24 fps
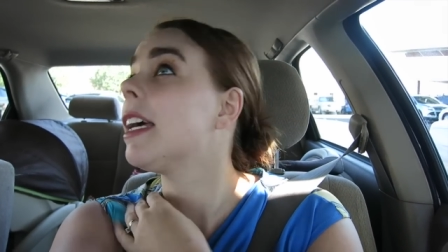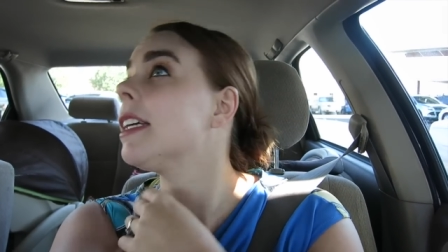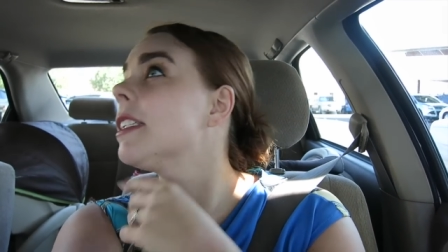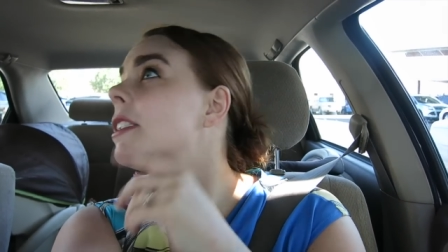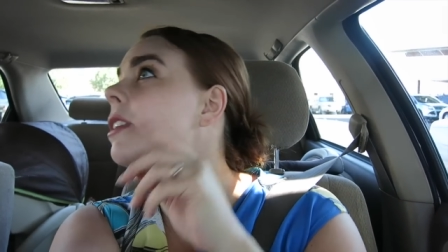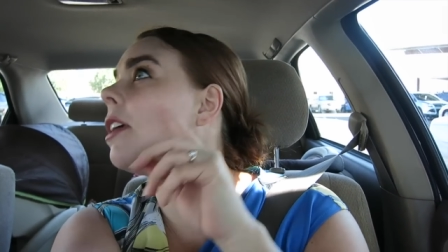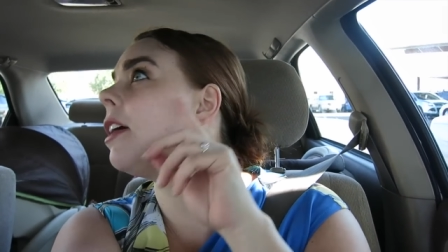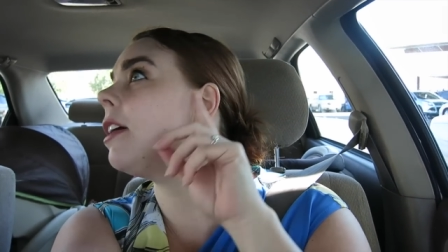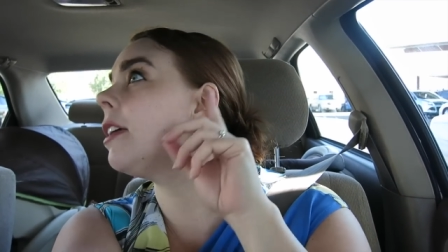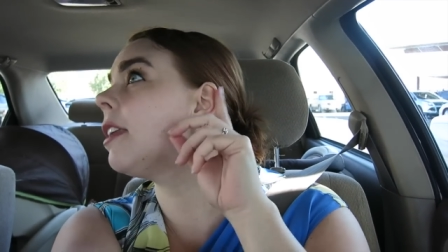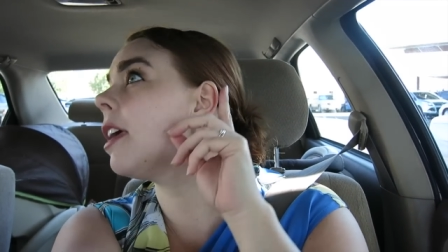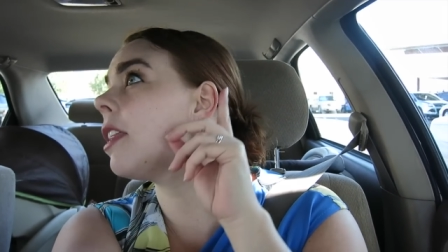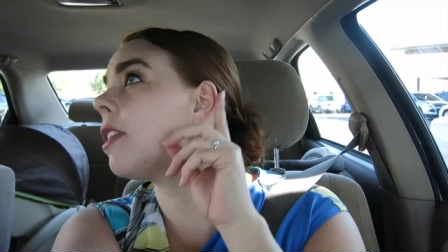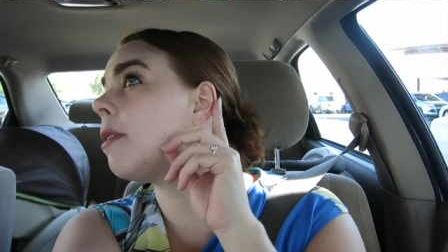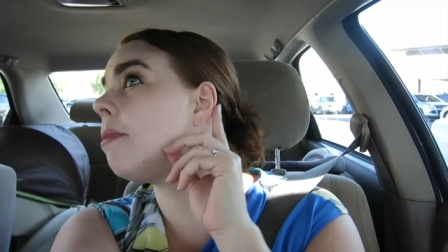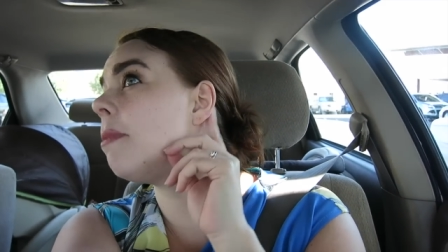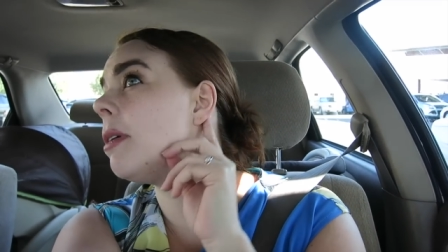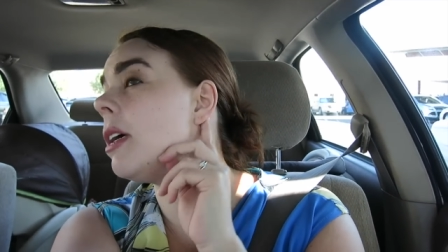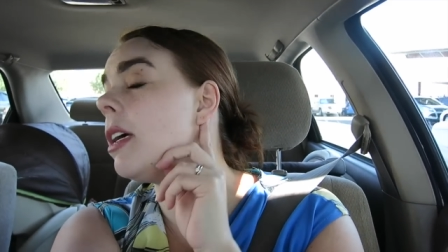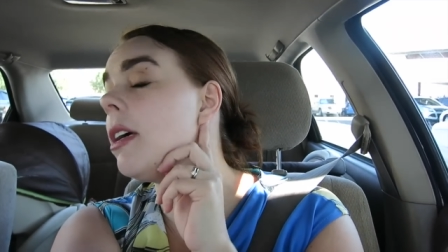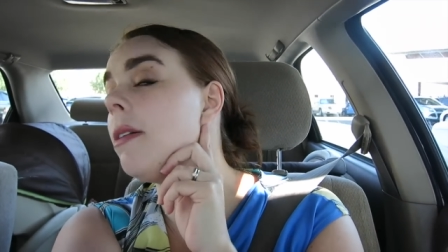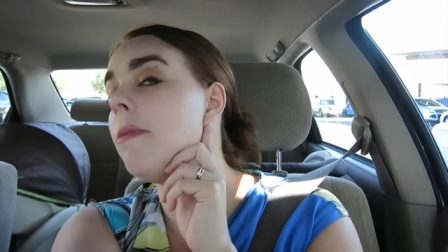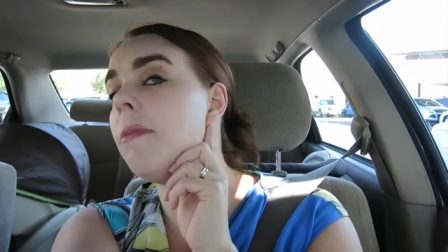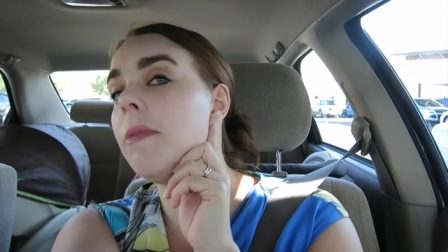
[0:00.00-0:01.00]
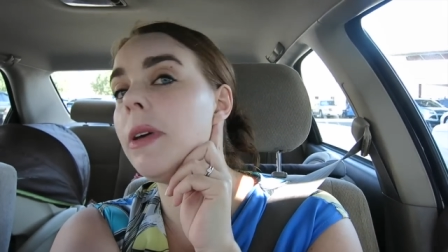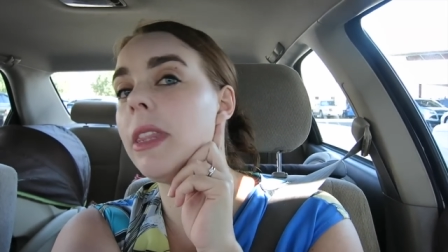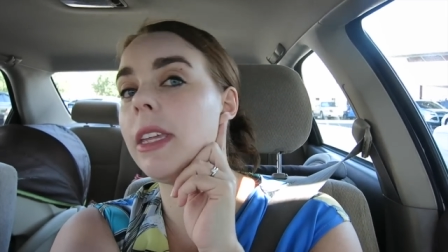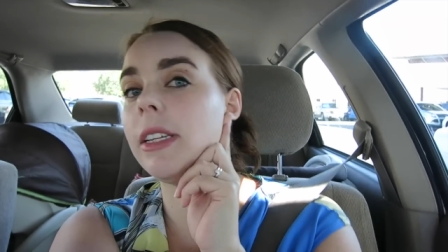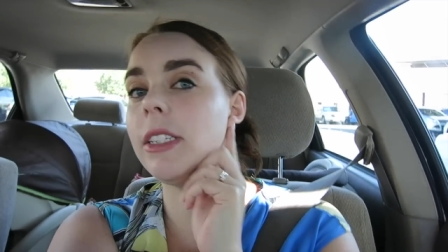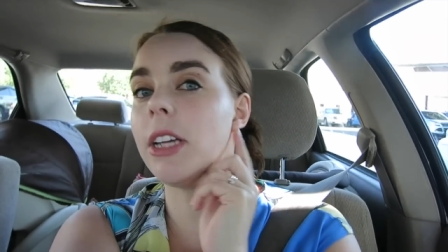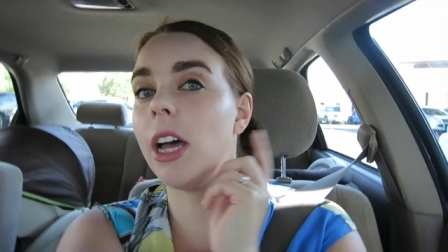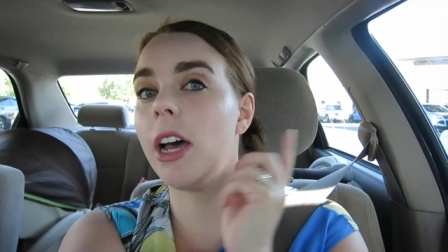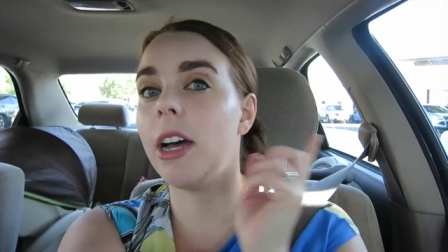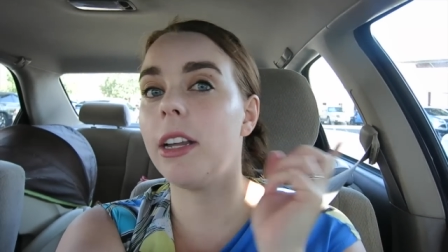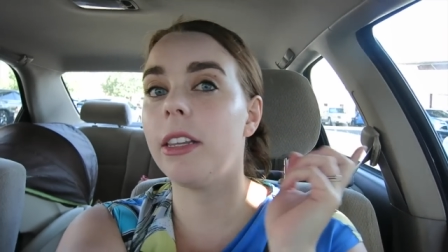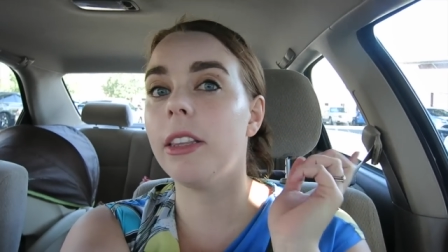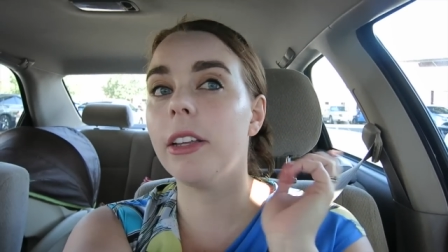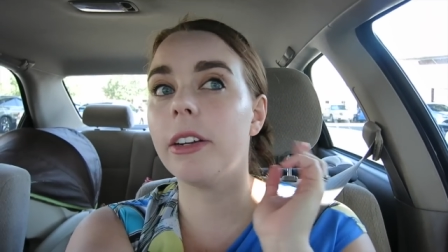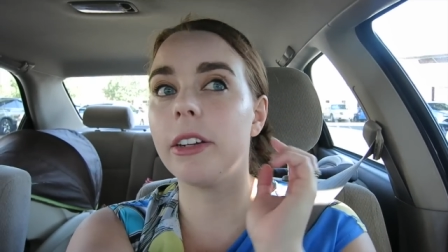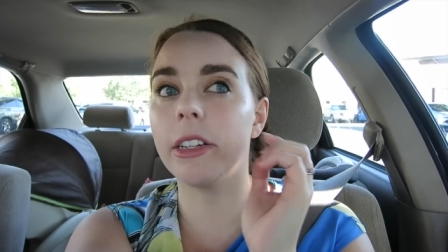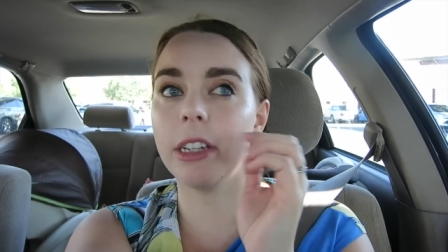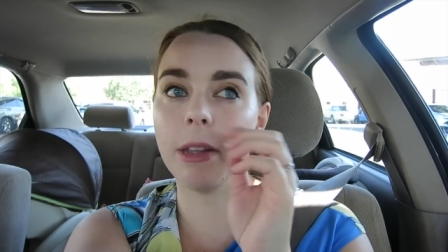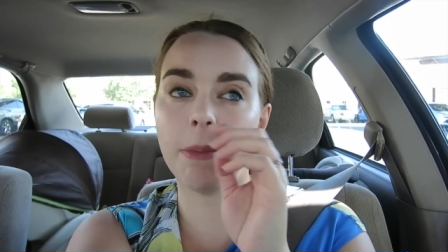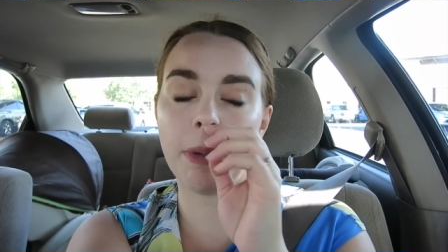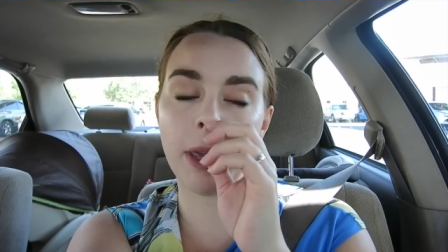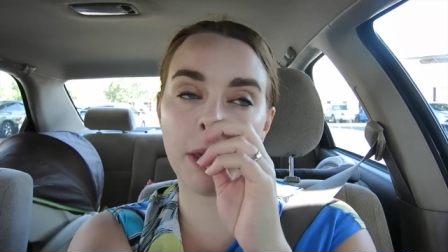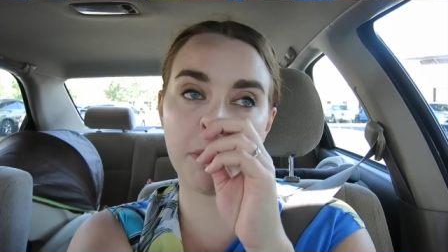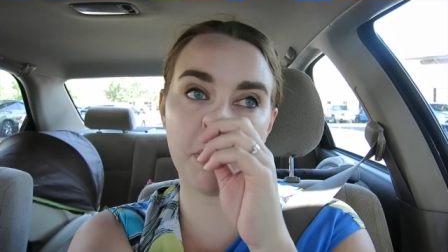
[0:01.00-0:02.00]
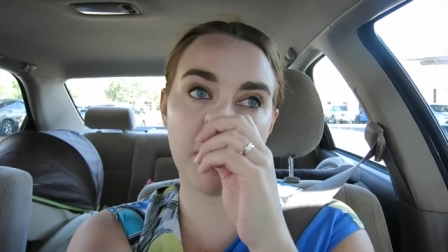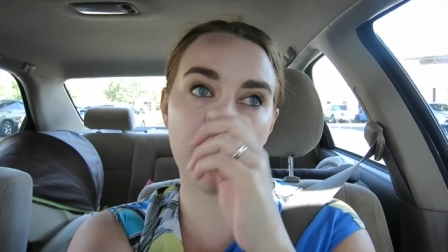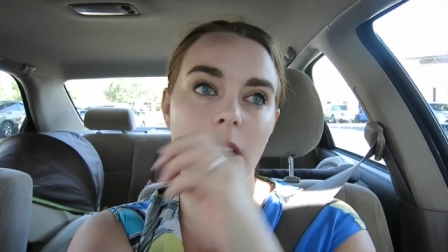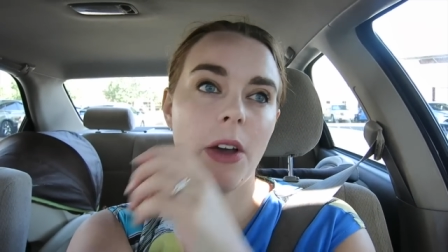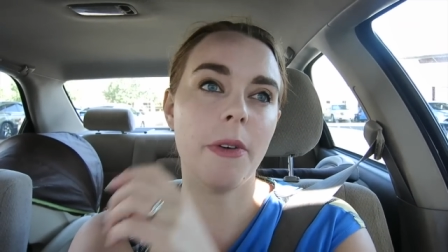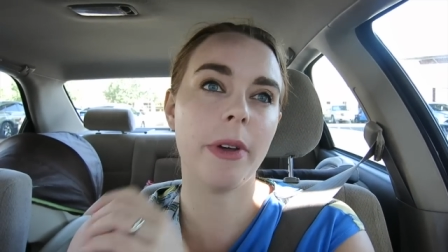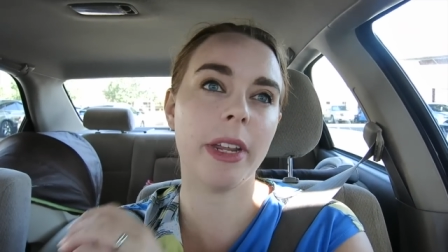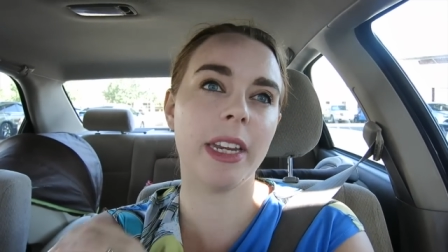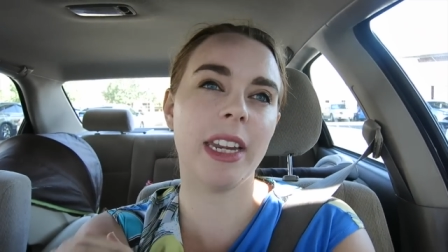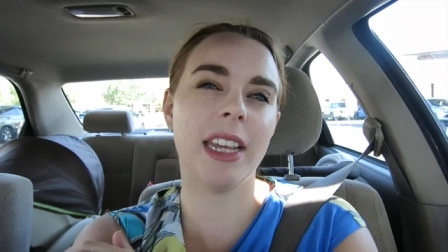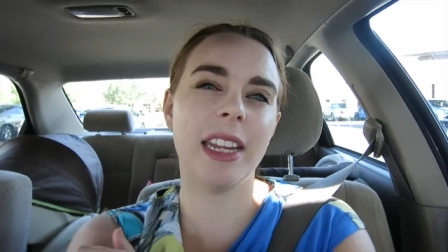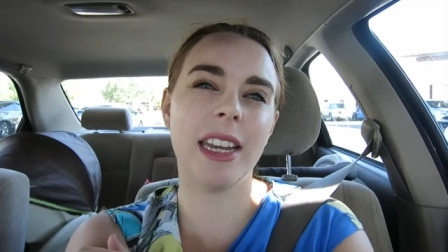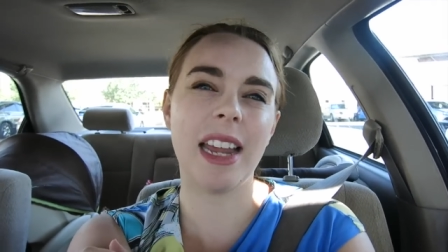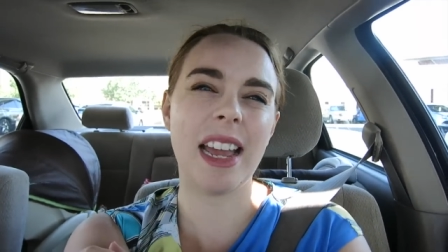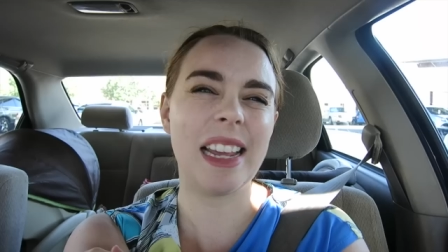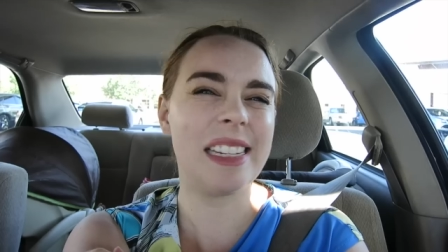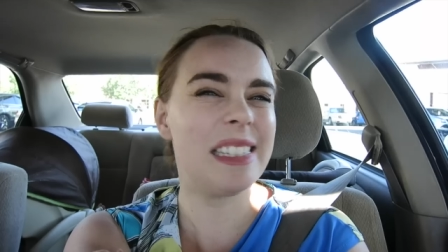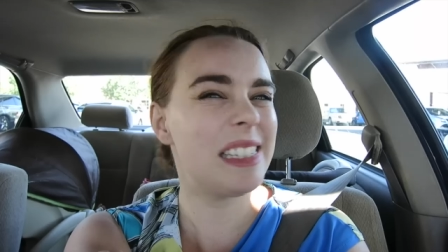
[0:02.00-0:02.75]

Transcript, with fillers: I saw another mom with a toddler and a baby going in.